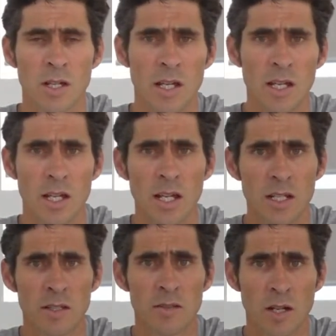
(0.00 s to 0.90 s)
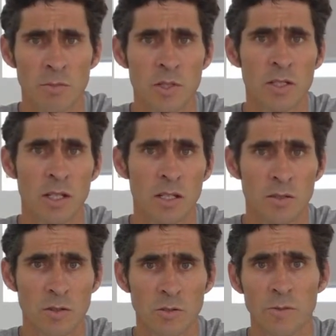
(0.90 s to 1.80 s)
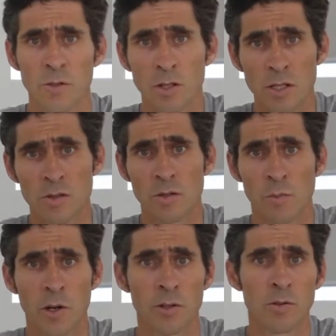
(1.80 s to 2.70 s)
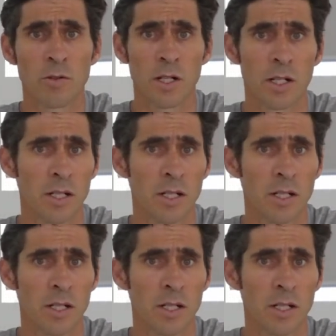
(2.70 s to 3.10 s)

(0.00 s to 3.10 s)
Any time you get your fruit into a bottle